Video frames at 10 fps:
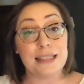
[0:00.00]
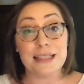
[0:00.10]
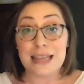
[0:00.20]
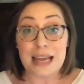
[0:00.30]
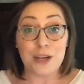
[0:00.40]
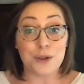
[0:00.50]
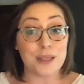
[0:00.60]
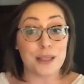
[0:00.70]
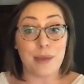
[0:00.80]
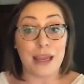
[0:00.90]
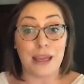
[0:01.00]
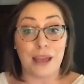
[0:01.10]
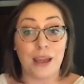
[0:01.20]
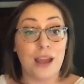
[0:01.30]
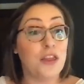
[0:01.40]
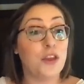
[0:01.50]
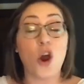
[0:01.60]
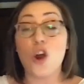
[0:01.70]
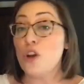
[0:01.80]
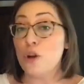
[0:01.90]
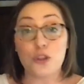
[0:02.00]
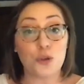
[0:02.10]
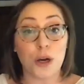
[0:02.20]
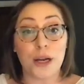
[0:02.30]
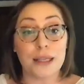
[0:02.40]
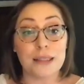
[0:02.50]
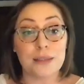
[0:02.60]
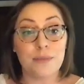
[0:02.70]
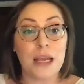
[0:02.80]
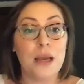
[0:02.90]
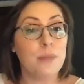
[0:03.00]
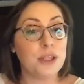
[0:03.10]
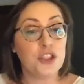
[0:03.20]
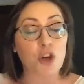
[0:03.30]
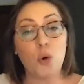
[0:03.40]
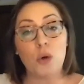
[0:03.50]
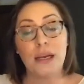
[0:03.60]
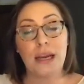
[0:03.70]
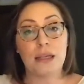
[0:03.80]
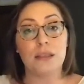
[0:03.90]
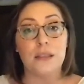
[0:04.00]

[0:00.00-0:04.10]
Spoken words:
is 10 years in the making. There are no shortcuts, but don't get